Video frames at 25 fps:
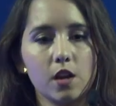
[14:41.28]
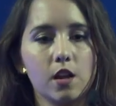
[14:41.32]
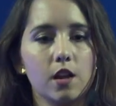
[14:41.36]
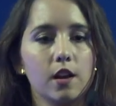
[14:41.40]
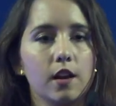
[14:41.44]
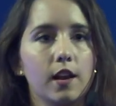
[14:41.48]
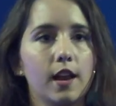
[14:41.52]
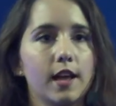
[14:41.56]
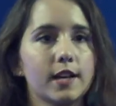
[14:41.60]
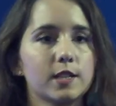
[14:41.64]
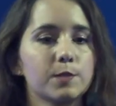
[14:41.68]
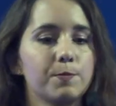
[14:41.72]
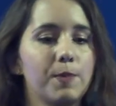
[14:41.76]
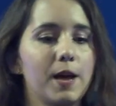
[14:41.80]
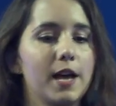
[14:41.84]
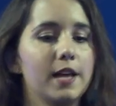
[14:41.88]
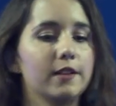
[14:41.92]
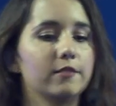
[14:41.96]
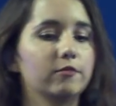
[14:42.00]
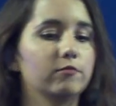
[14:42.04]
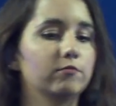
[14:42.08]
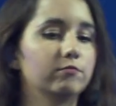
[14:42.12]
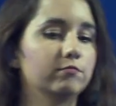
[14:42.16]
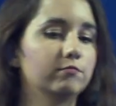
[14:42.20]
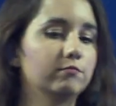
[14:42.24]
Next
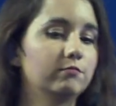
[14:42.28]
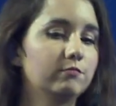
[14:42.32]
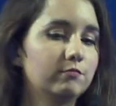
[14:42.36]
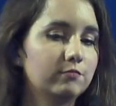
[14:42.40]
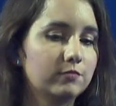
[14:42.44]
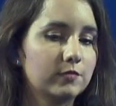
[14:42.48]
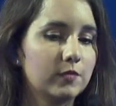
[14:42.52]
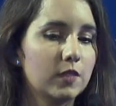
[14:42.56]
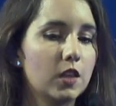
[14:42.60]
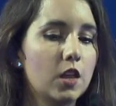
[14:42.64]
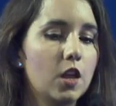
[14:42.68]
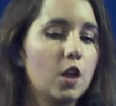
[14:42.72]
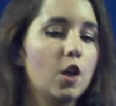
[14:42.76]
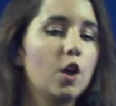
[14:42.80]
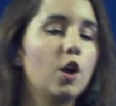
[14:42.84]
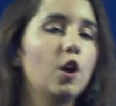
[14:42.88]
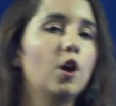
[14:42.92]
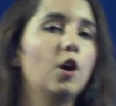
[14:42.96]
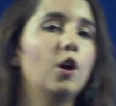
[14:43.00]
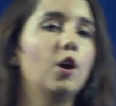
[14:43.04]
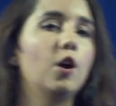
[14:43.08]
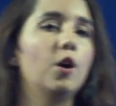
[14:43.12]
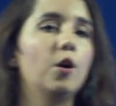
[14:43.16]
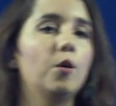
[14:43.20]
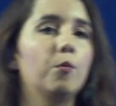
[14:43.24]
pattern,
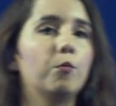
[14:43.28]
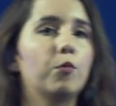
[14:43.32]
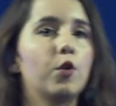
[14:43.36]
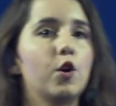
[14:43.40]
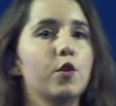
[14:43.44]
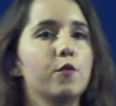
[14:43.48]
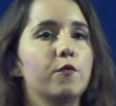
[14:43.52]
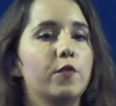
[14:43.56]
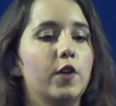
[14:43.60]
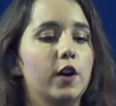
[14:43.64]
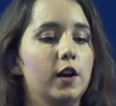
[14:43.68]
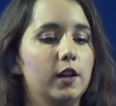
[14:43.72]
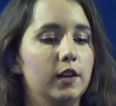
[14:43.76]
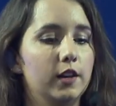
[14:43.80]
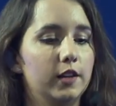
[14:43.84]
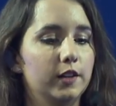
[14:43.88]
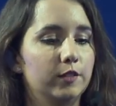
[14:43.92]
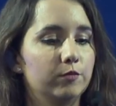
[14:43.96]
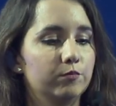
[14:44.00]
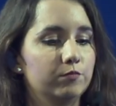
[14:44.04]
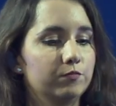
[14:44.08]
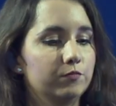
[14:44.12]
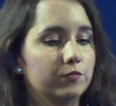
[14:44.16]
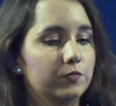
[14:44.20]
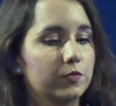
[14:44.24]
profiling.
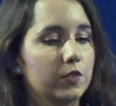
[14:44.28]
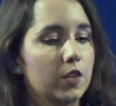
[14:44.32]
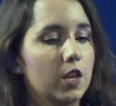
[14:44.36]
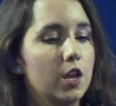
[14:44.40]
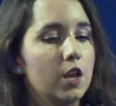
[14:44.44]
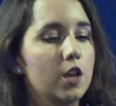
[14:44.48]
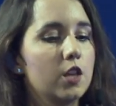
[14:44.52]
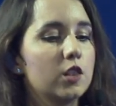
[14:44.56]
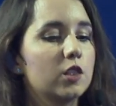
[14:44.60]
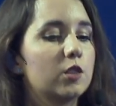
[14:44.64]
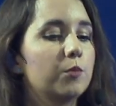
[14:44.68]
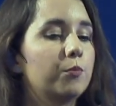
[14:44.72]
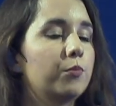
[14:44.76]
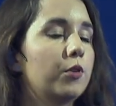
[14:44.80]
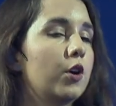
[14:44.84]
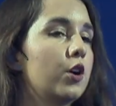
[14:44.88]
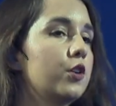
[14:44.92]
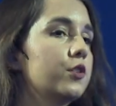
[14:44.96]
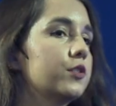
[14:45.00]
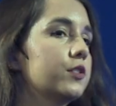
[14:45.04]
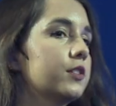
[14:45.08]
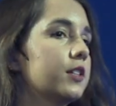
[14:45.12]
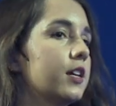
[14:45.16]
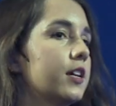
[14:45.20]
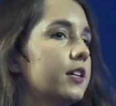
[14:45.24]
The
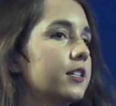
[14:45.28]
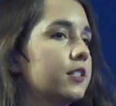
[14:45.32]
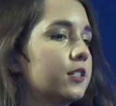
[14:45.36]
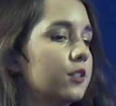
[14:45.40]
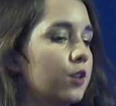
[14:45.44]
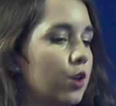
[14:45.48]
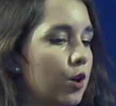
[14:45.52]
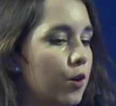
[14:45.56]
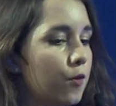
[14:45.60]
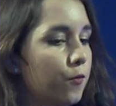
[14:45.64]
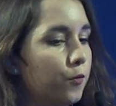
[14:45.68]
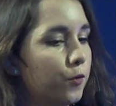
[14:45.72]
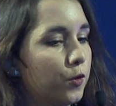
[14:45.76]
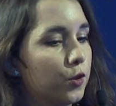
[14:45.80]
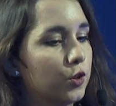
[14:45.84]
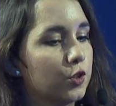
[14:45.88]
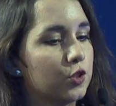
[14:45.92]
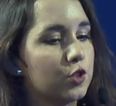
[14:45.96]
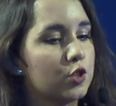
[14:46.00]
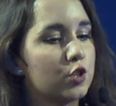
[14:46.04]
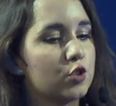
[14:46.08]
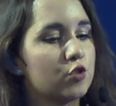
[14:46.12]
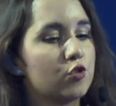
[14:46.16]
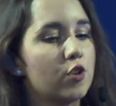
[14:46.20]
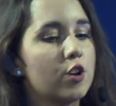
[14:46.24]
process of
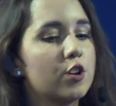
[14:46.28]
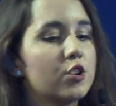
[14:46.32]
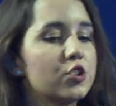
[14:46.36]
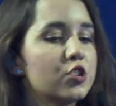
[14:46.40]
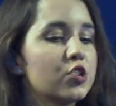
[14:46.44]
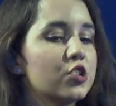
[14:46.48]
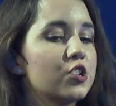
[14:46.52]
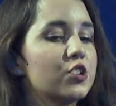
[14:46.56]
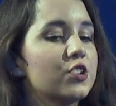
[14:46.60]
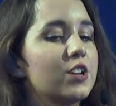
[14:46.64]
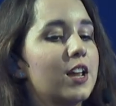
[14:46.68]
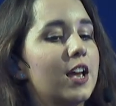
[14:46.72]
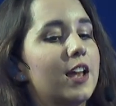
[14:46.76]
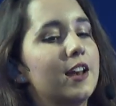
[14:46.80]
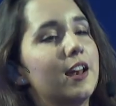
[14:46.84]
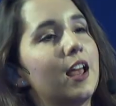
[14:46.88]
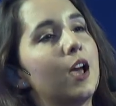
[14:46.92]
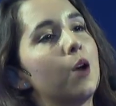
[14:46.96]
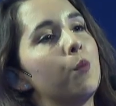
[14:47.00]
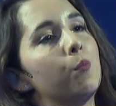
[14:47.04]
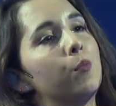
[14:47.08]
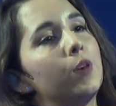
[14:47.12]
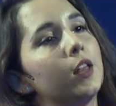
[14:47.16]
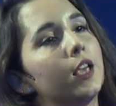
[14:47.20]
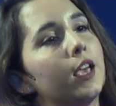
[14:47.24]
construction and
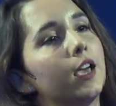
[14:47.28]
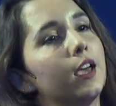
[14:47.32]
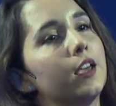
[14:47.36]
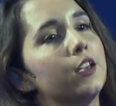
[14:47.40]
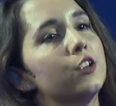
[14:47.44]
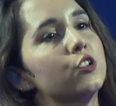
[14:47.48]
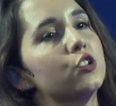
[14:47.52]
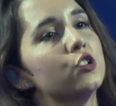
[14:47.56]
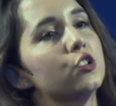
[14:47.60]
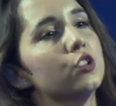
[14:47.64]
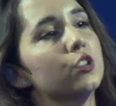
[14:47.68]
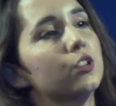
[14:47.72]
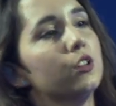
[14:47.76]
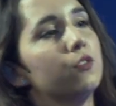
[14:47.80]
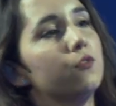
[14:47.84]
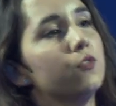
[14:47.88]
application of